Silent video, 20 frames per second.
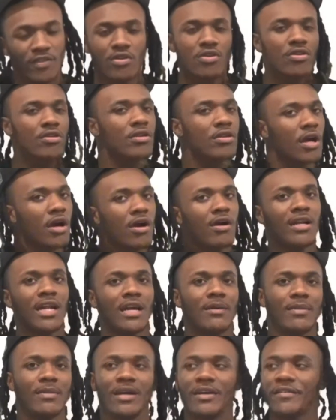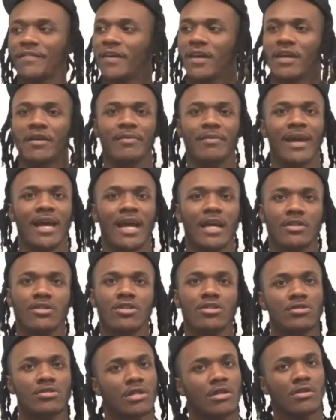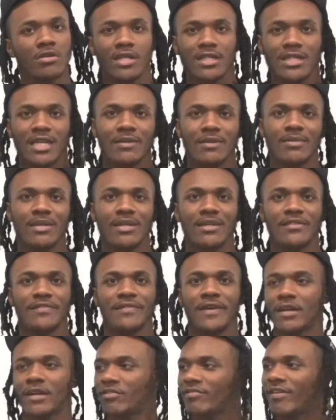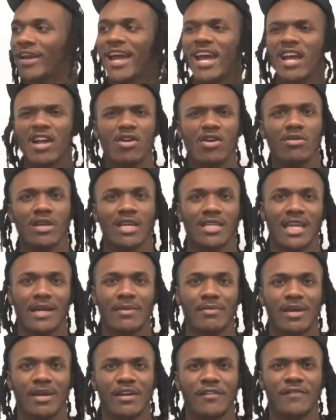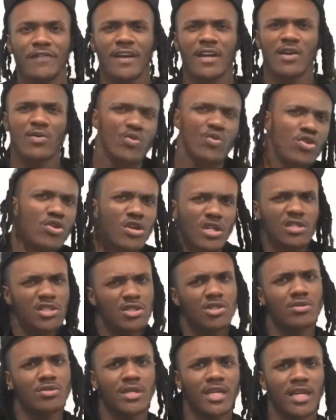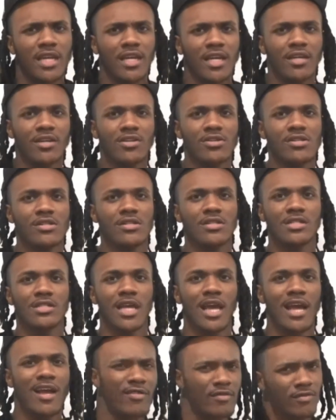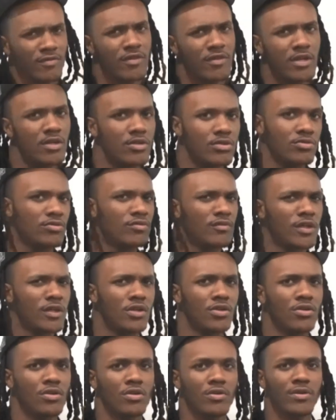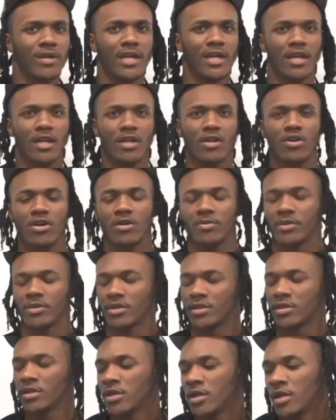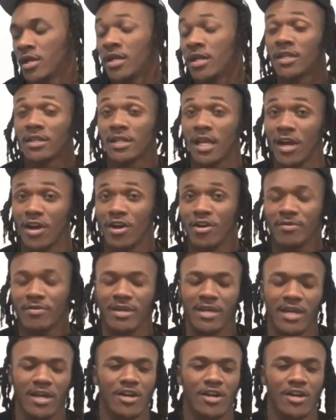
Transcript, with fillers: you don't go in that motherfucking bathroom, go get that motherfucking rag, go get that motherfucking water, go ahead. You know what I'm saying? Real, real quick. You know, throw me